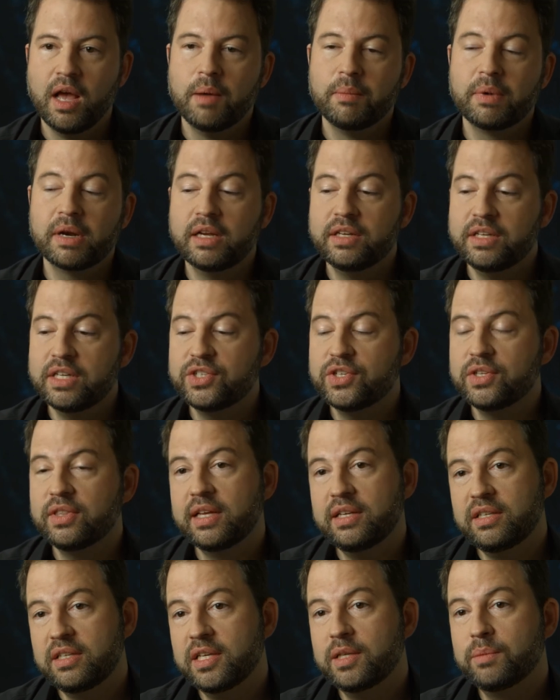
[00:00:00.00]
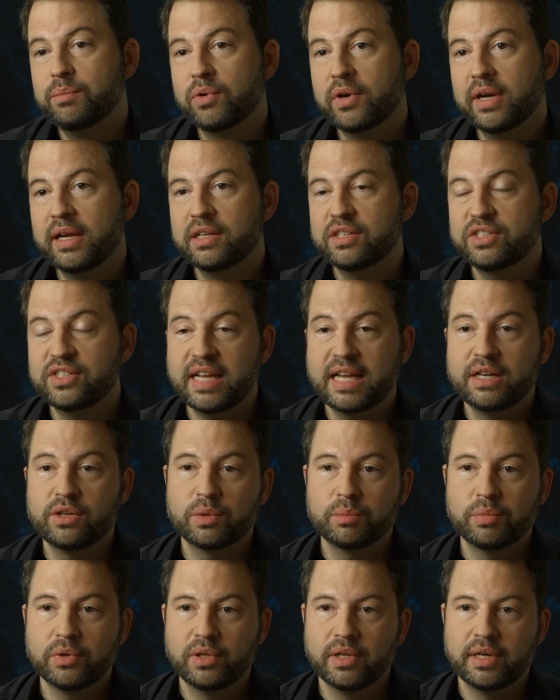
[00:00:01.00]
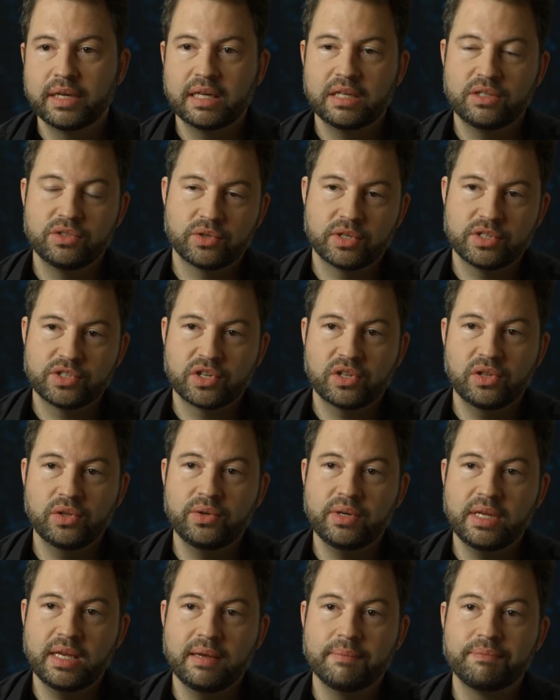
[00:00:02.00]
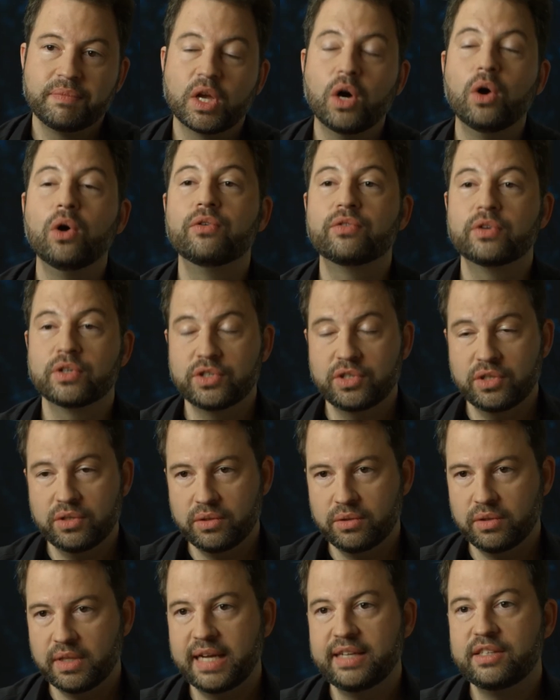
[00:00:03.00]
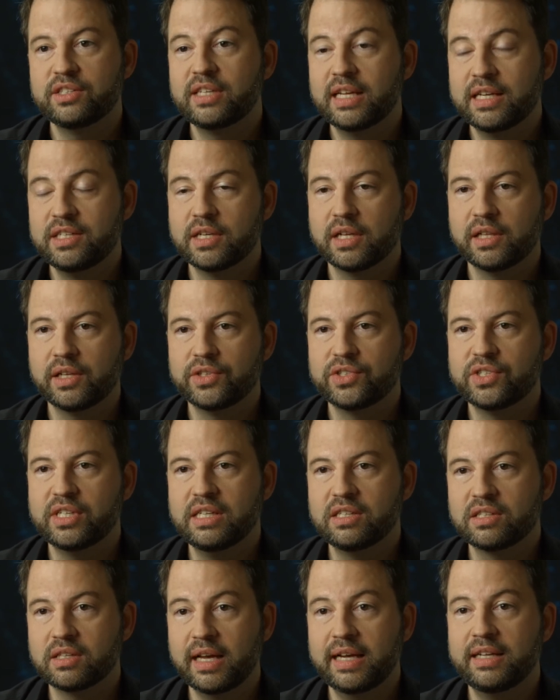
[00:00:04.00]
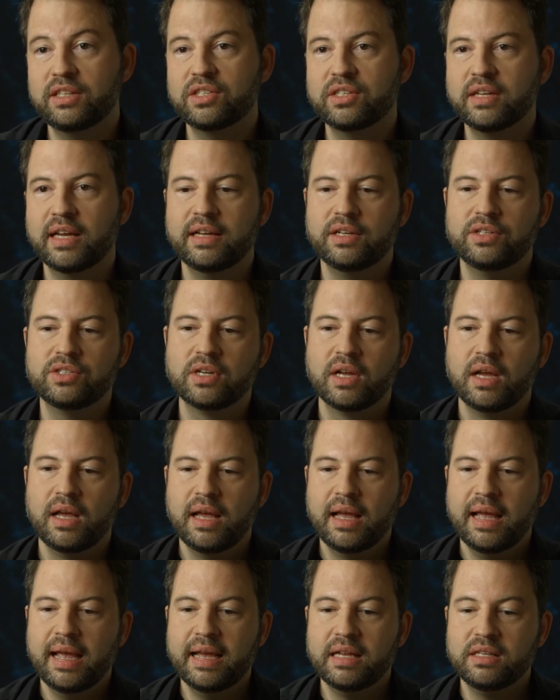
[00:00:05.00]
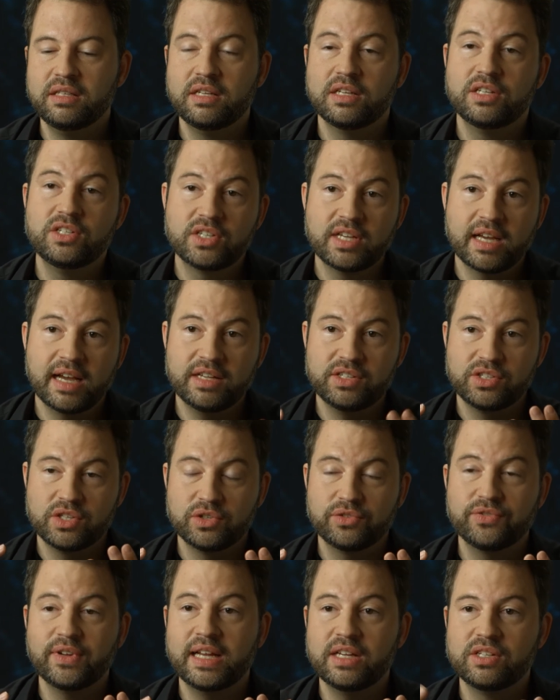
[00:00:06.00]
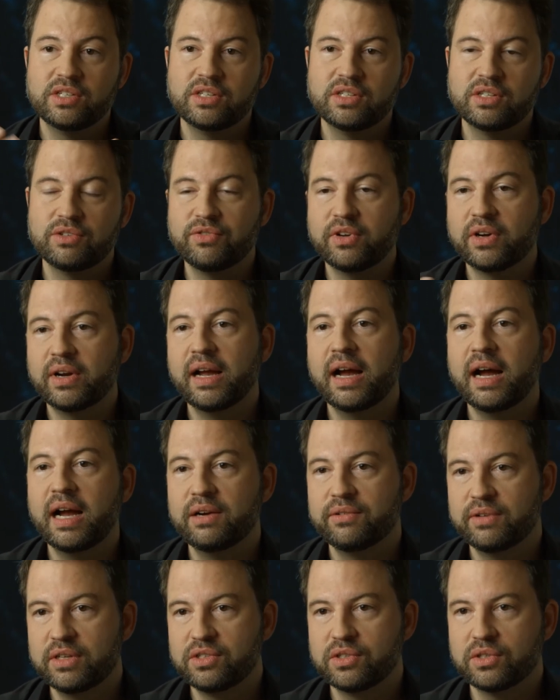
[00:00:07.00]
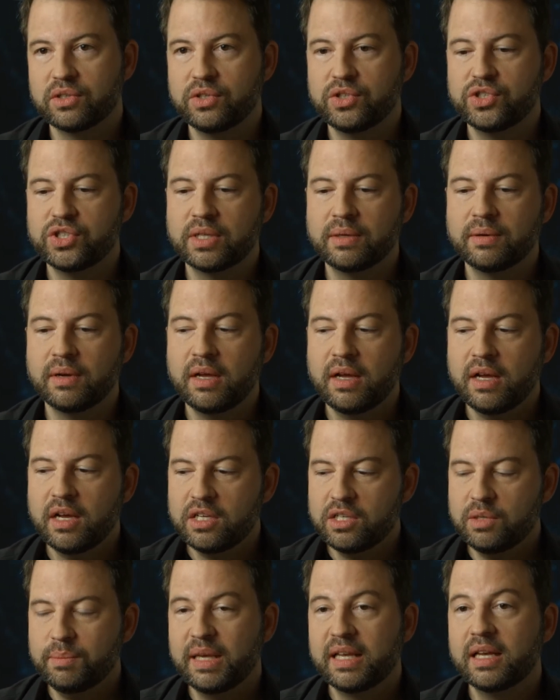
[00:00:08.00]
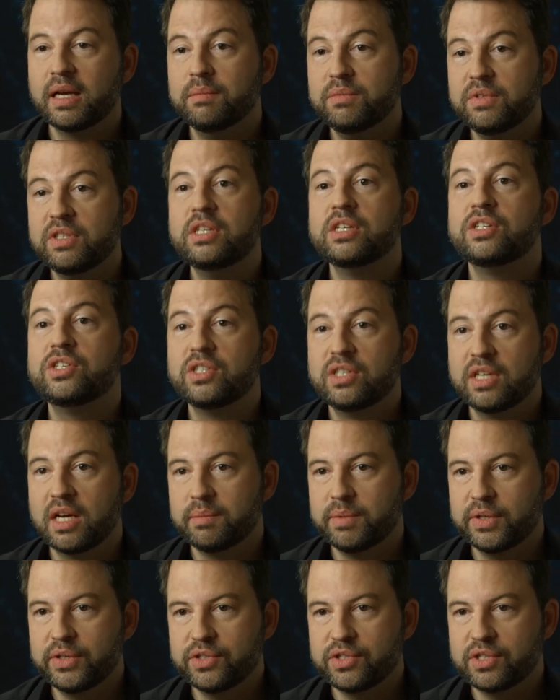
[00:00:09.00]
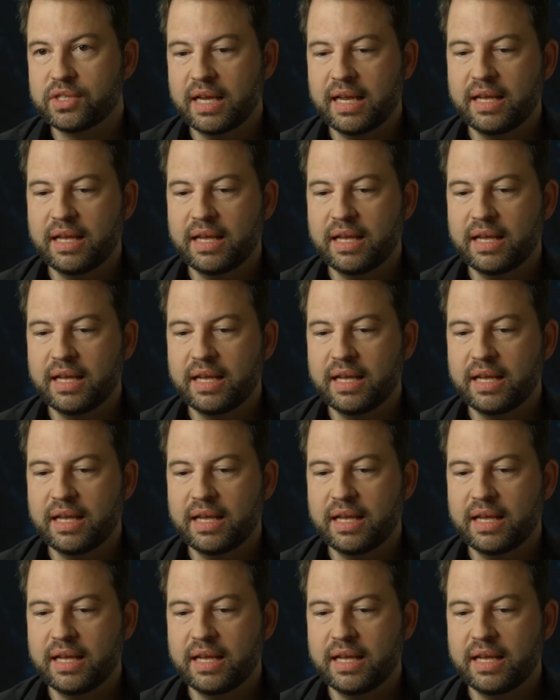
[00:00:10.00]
But in addition, they did bring Sandra Bullock and George Clooney over to Light Stage LLC's Light Stage and digitize their faces at very high resolution to become digidoubles.